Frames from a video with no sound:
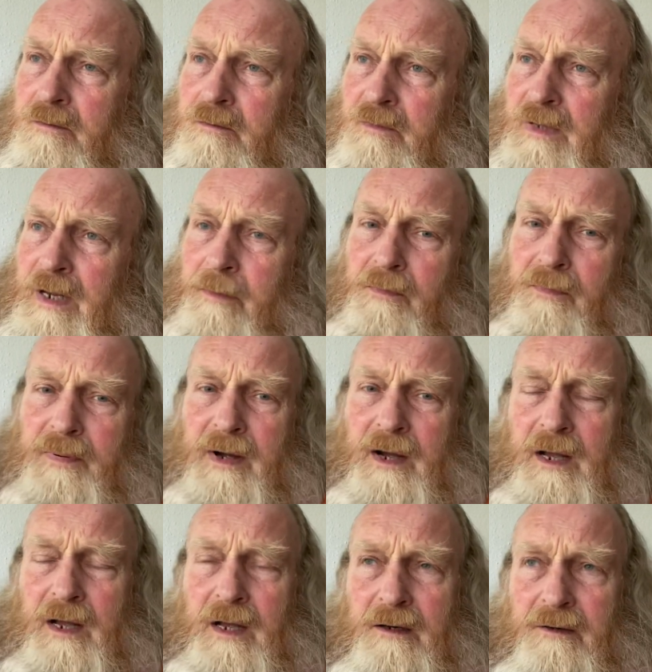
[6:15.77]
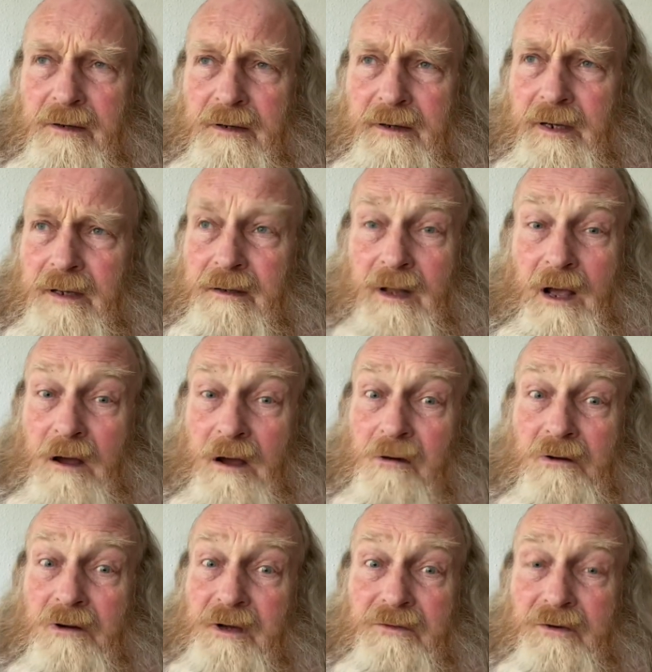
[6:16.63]
Empire, and then the
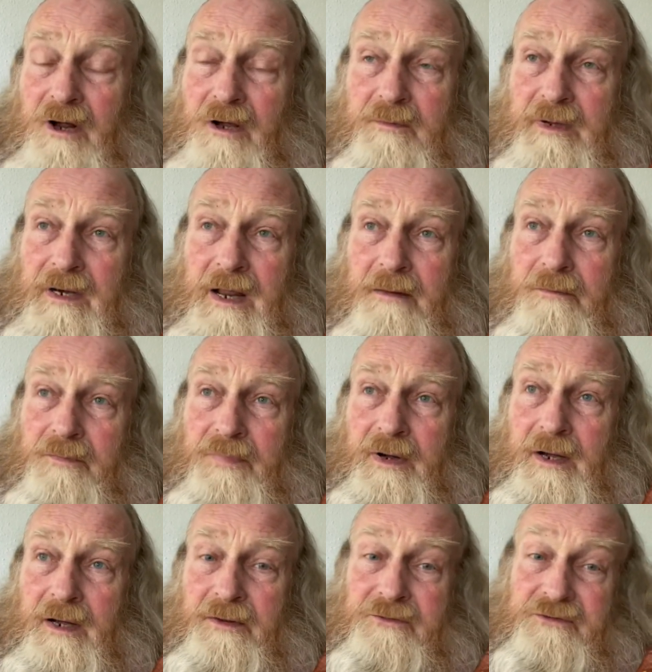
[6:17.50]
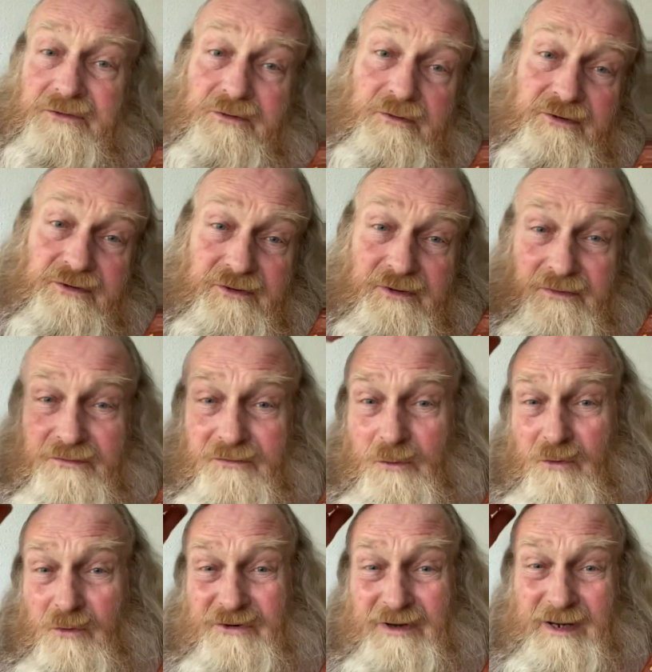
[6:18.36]
Holy Roman Empire through into the
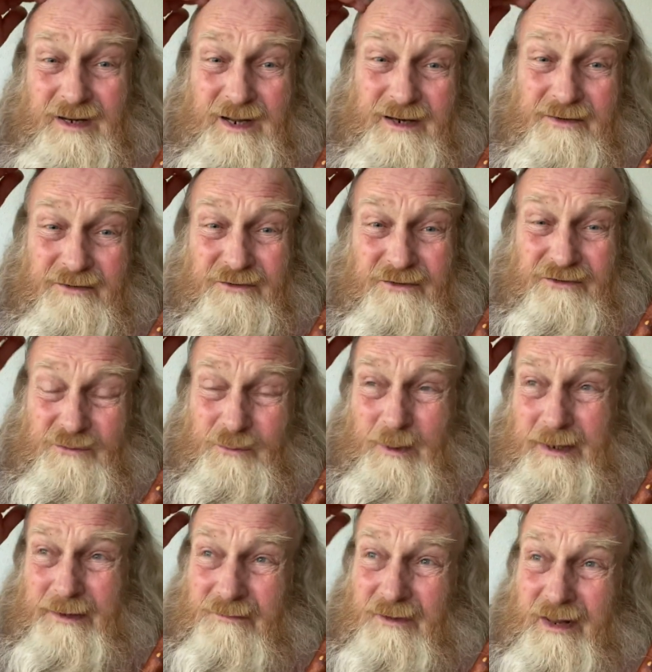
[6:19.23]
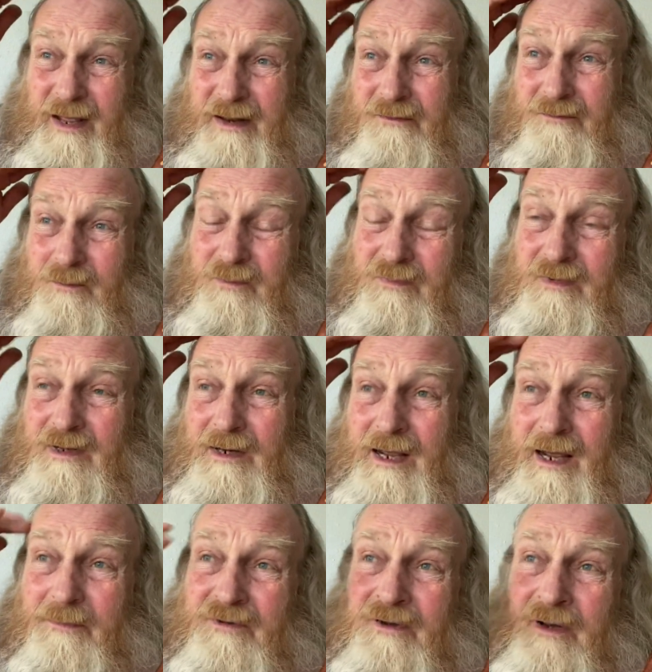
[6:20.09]
1400s or whenever that
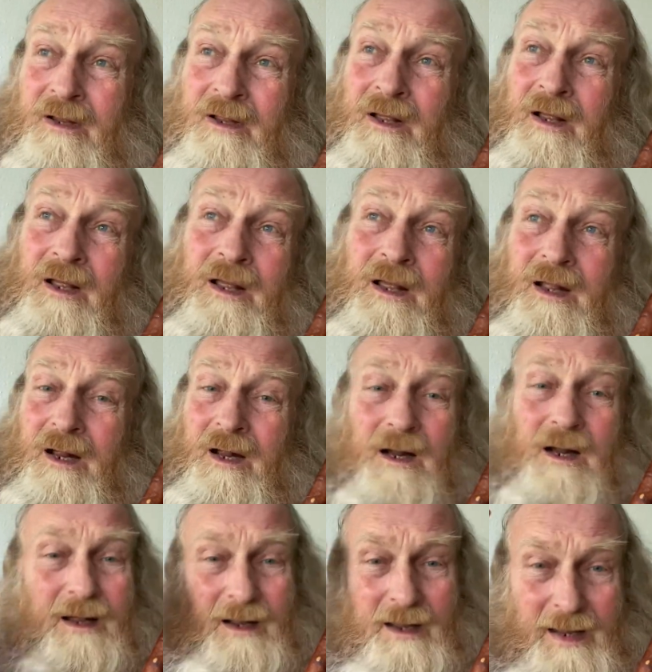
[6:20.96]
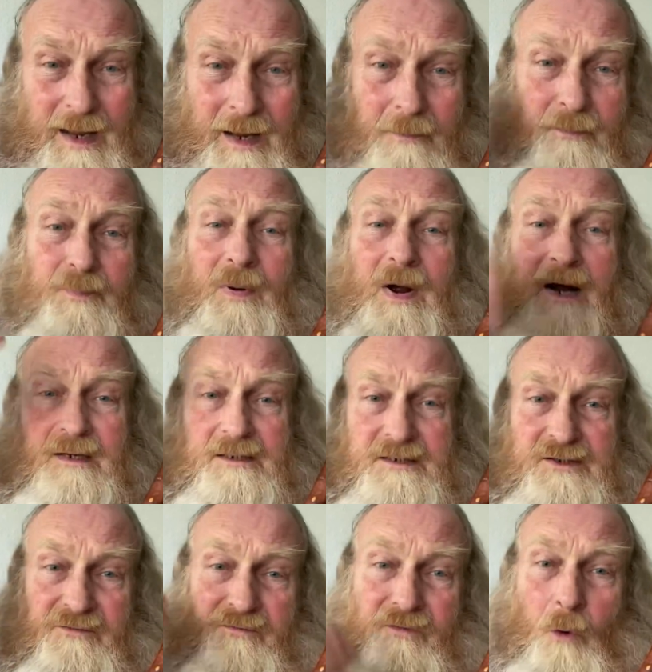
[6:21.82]
collapsed.
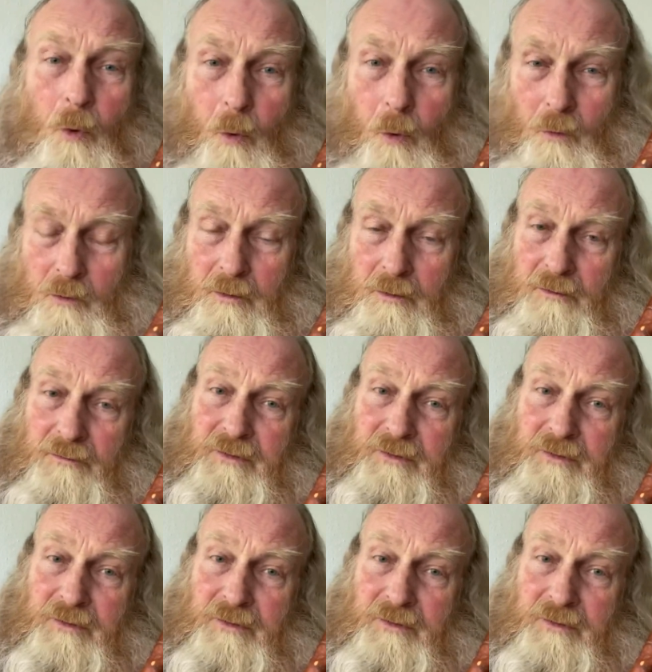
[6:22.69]
Empires fall.